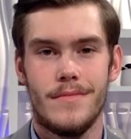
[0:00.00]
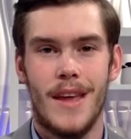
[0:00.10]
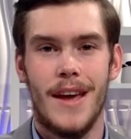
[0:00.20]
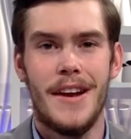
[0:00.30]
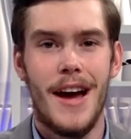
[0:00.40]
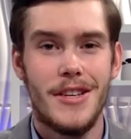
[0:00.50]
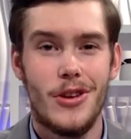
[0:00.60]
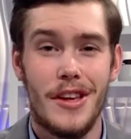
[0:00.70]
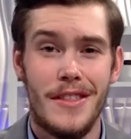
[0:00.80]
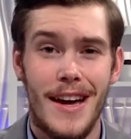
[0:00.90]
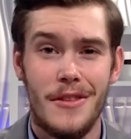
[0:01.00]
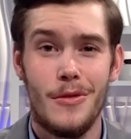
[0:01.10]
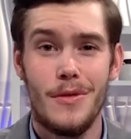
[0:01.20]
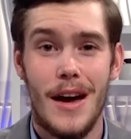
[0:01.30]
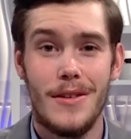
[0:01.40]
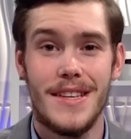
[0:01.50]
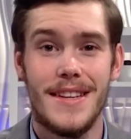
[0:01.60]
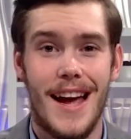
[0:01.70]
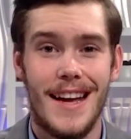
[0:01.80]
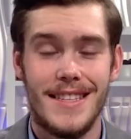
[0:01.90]
And Nigel, in that
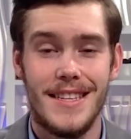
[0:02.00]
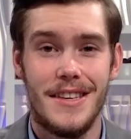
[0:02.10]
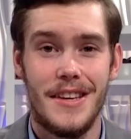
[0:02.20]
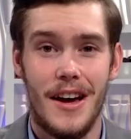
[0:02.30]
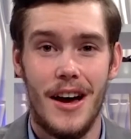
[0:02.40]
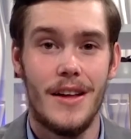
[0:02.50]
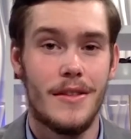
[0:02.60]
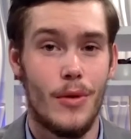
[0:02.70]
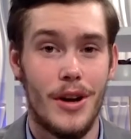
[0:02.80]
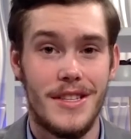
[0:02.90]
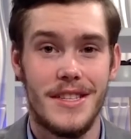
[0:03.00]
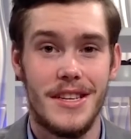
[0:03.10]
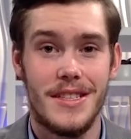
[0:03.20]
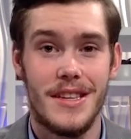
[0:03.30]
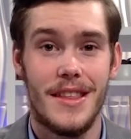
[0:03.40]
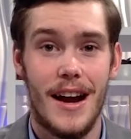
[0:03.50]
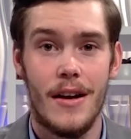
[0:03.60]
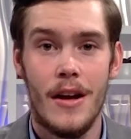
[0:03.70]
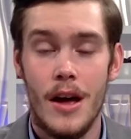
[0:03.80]
2019-20 season there,